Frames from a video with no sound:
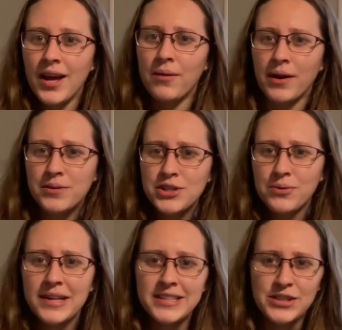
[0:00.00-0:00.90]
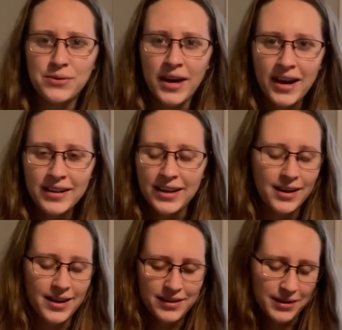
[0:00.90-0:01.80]
Why would you want to do that?
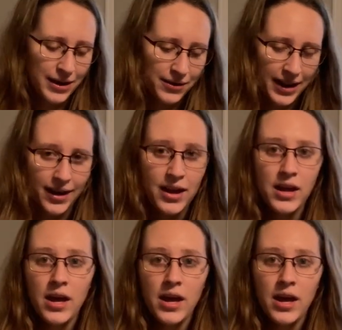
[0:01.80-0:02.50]
Like I don't get it.